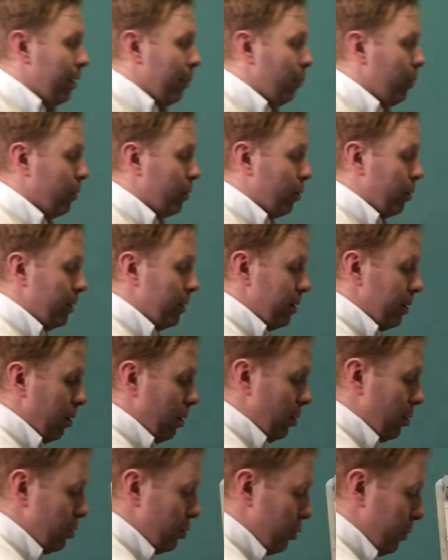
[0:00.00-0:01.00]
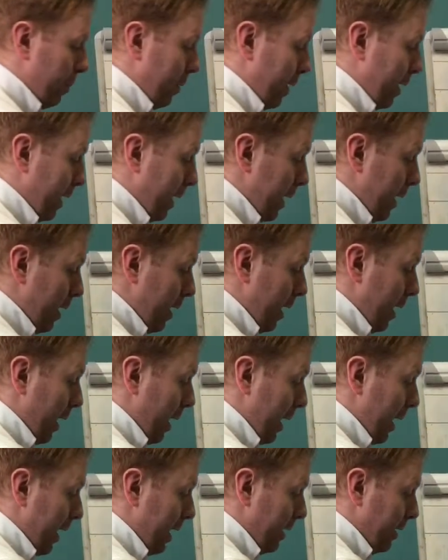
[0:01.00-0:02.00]
We're going to also bring in
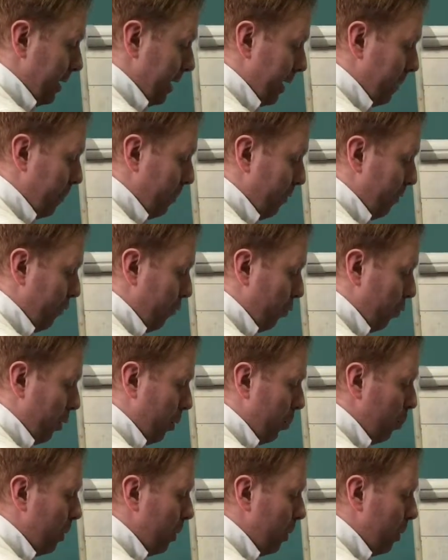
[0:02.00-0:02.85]
8 times 4.